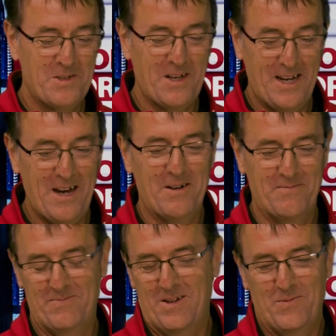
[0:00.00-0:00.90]
So
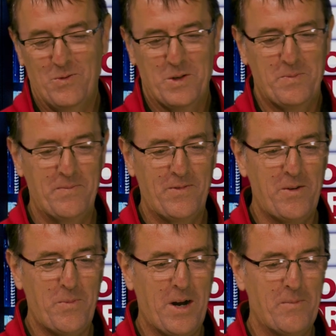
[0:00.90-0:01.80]
yeah, I've always been
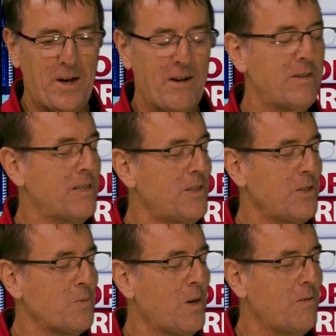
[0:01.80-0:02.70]
very proud of my heritage
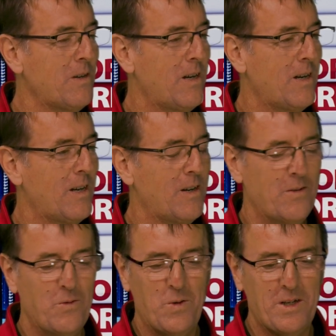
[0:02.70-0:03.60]
as well.
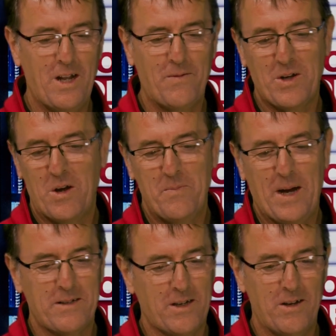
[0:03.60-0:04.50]
Always loved going
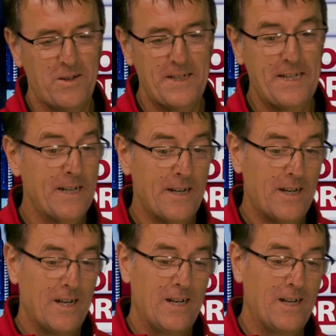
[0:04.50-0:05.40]
back to Guernsey,
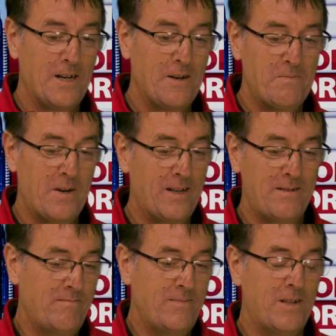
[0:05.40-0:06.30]

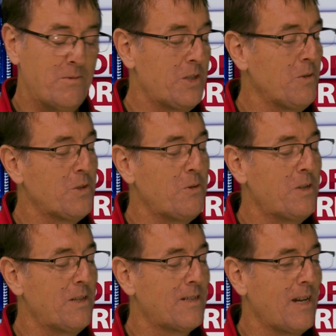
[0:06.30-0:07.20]
and still do
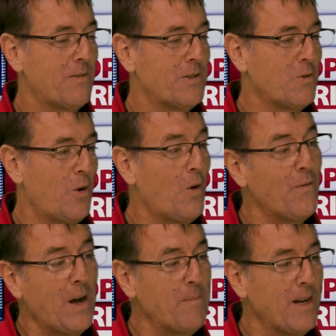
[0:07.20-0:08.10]
to this day. I've still got a lot
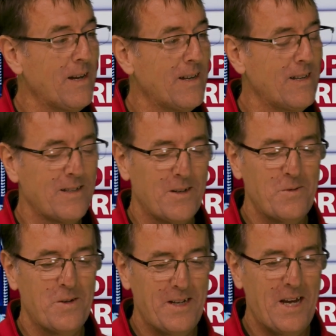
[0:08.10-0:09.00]
of family out there,
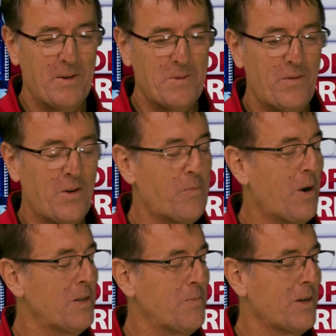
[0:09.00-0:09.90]
so yeah, it makes me very
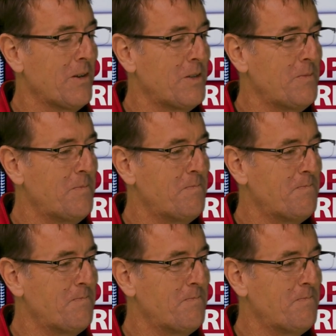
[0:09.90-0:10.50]
proud to be a Guernseyman.